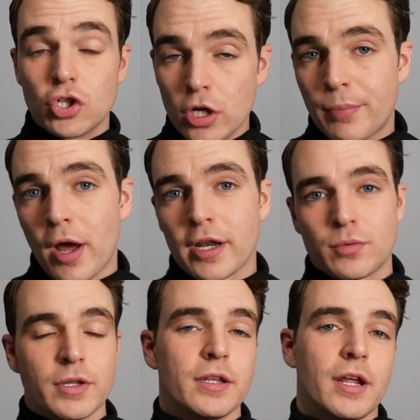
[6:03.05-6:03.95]
good
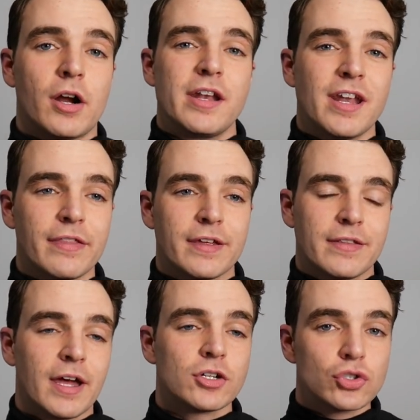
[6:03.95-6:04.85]
product within there and
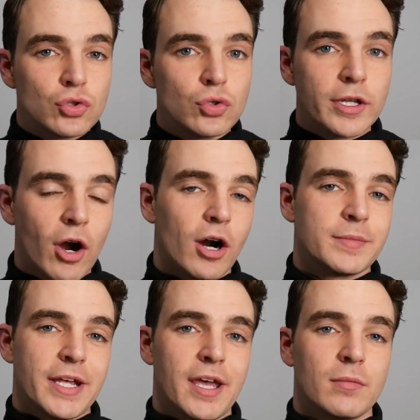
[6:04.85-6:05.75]
nothing that truly
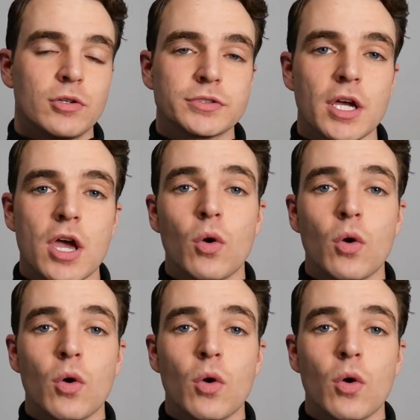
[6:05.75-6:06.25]
harms animals,